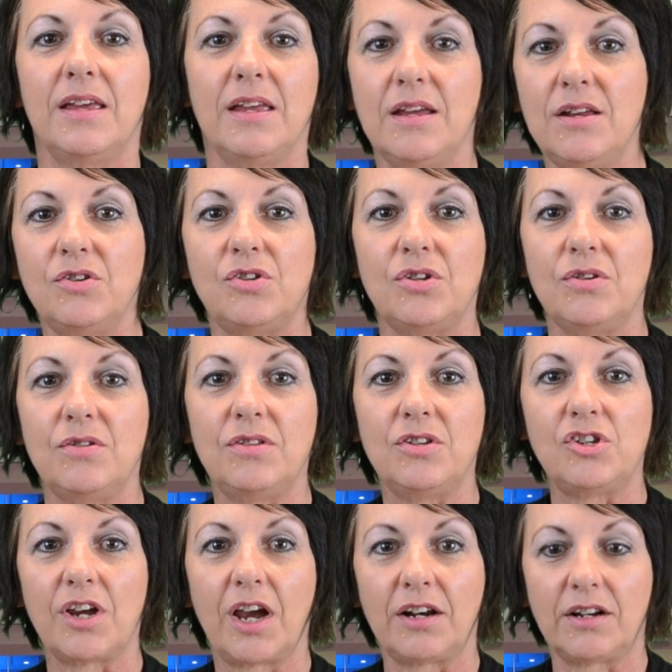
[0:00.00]
into the
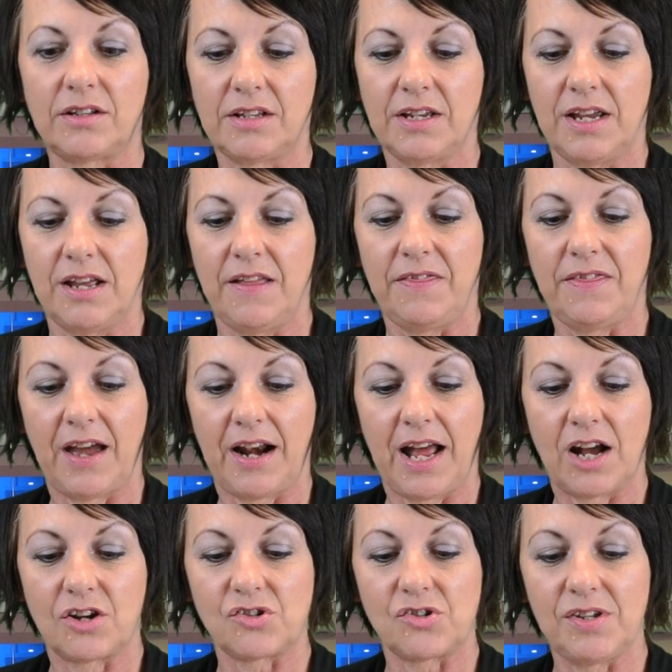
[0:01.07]
channel that
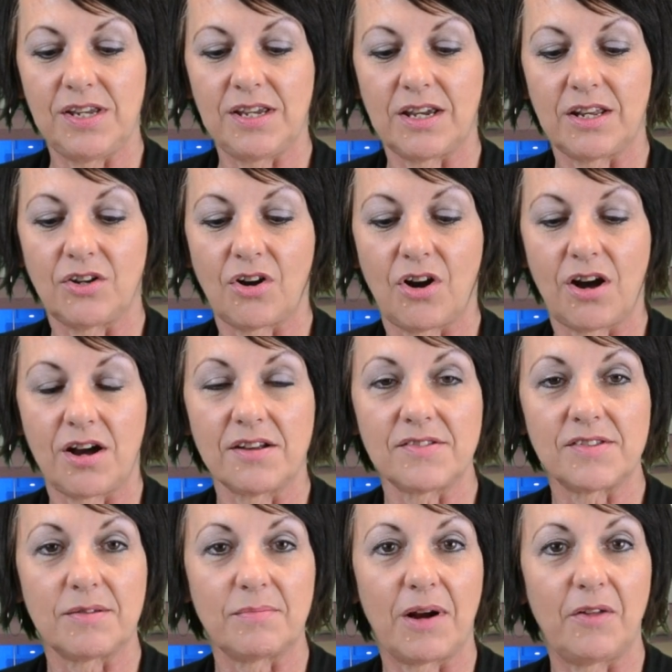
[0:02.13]
actually can
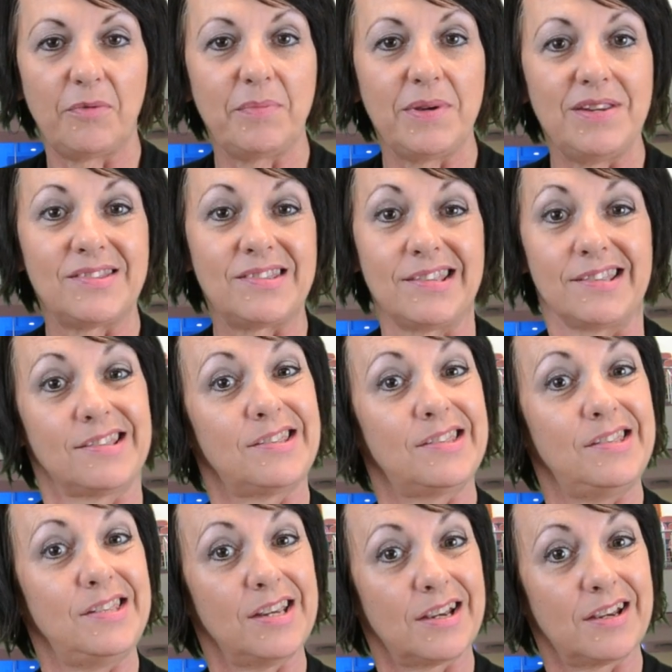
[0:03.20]
cause the mouthpiece to
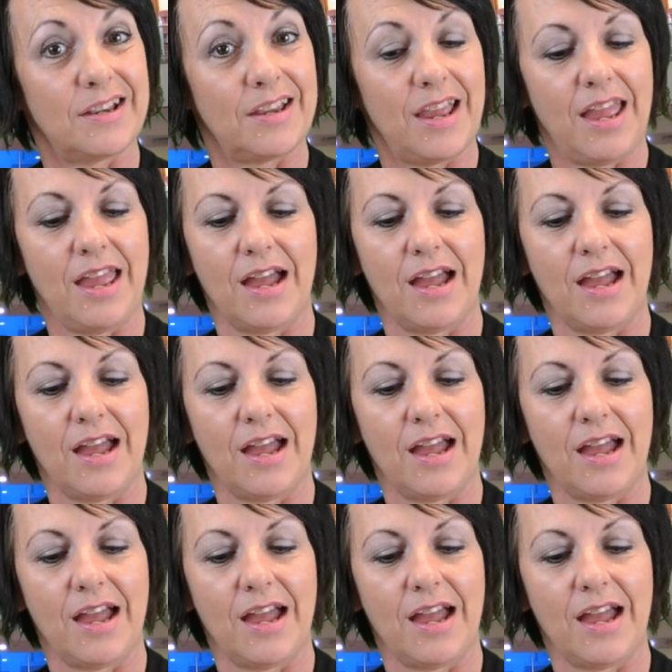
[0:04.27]
stick.